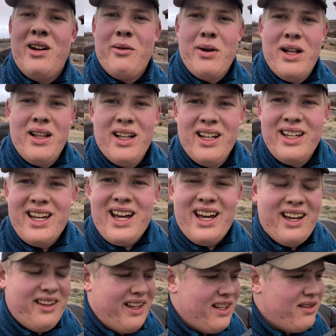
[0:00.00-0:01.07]
Well, yeah,
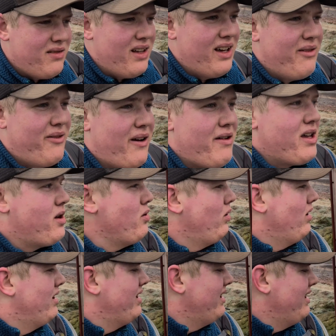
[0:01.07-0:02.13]
that's very cool.
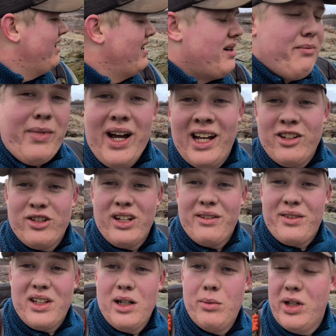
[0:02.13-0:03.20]
Might actually have
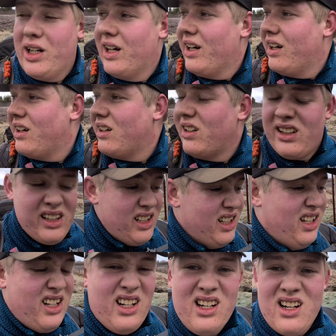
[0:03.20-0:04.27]
to come and
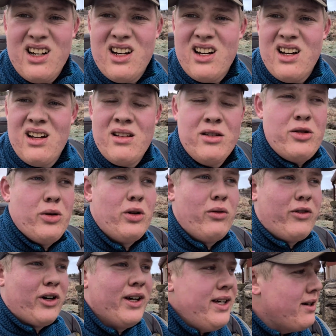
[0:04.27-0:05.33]
do an
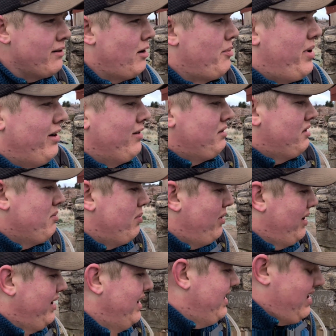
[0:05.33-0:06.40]
overnighter up here at some
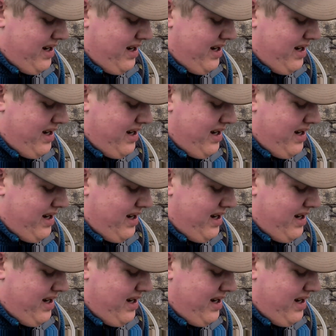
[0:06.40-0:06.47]
point.